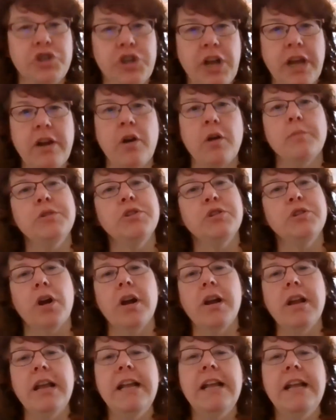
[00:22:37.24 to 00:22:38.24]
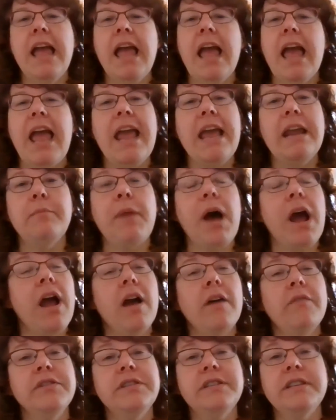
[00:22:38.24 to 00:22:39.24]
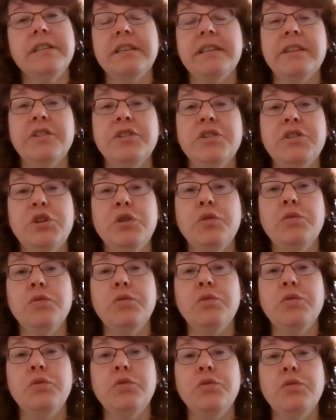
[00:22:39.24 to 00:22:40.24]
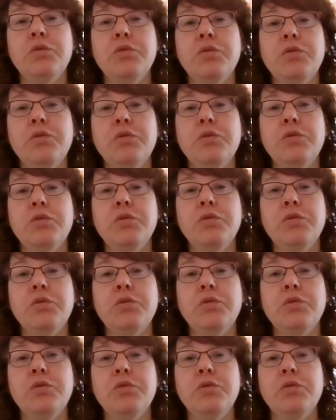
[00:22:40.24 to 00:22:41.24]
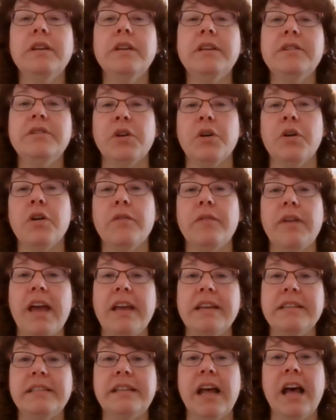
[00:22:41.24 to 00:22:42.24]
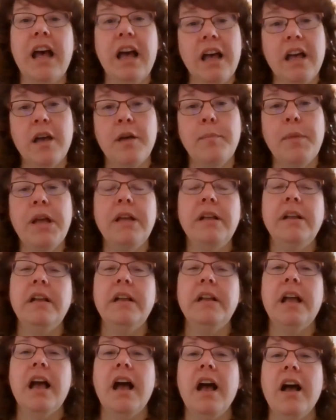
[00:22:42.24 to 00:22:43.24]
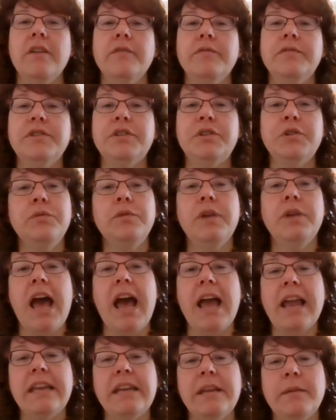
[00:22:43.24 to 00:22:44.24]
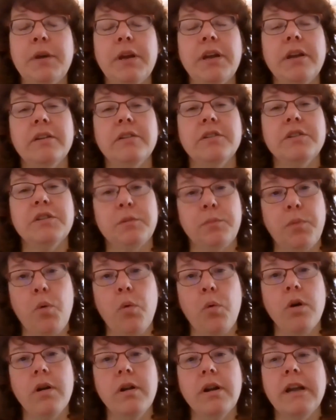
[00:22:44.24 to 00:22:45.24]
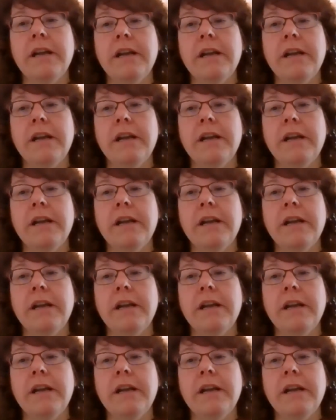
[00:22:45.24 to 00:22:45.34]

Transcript: Shane Armstrong. And my office is in the Student Success Center, and we really serve as the hub of student academic support,